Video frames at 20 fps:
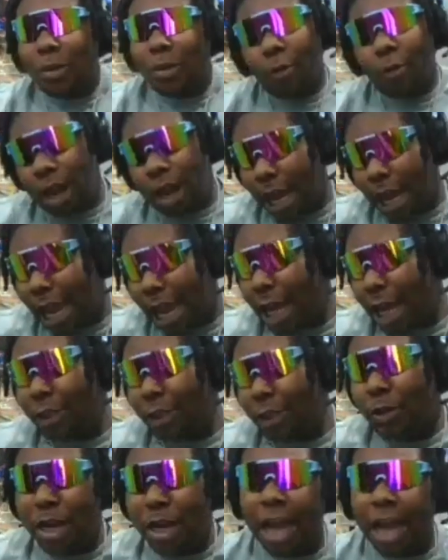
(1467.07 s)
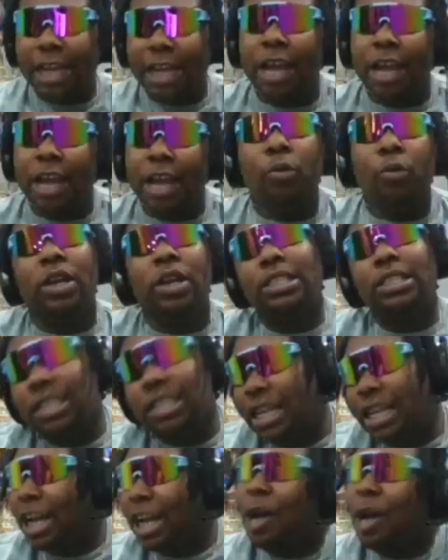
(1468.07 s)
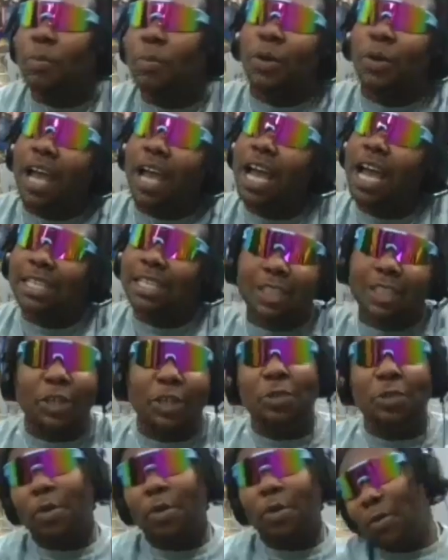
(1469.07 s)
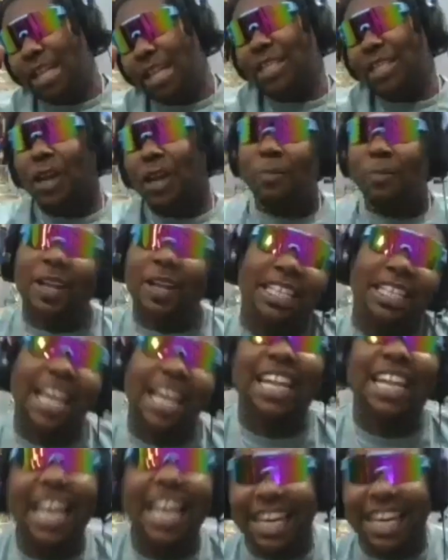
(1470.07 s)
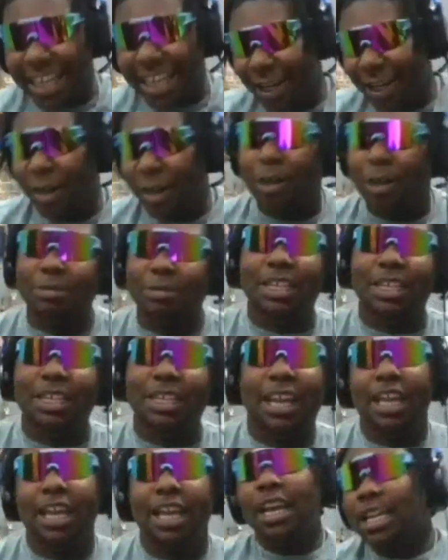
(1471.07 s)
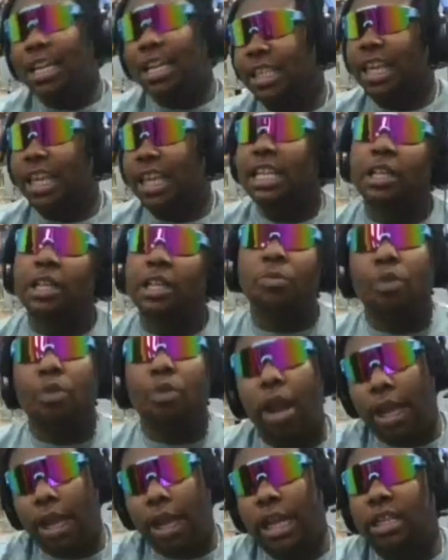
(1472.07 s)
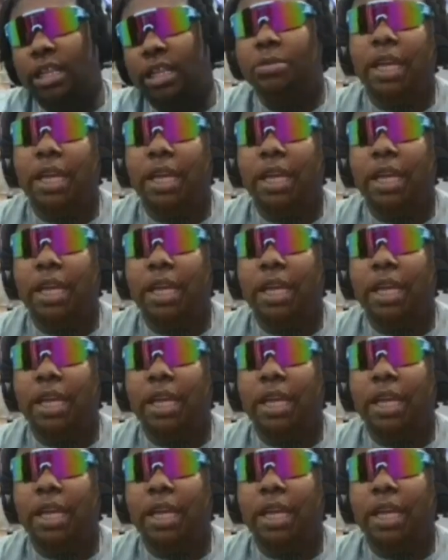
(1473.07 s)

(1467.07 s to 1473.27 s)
while I got you here, I definitely want to send a couple guys to you, but we'll talk about that later. You know what I'm saying? To get them right, get them